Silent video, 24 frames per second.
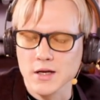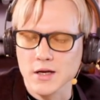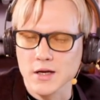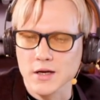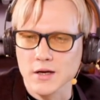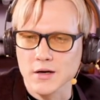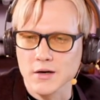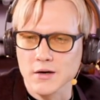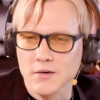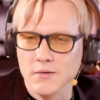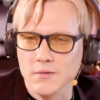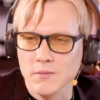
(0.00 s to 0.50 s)

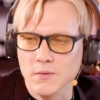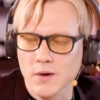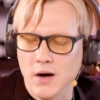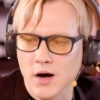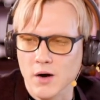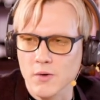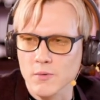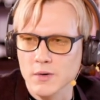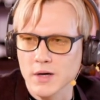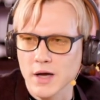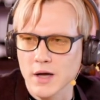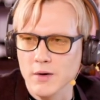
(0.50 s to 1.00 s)
and
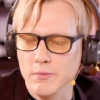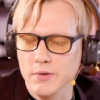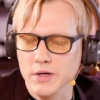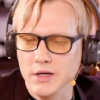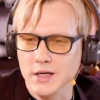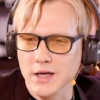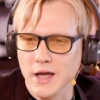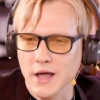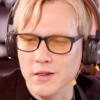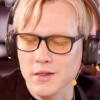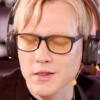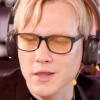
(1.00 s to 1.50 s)
how can we
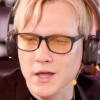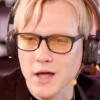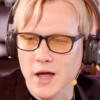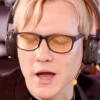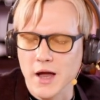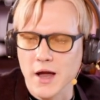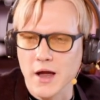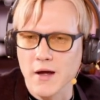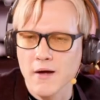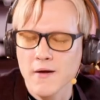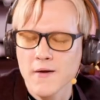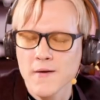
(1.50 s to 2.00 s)
get
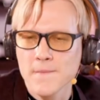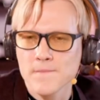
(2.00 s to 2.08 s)
there?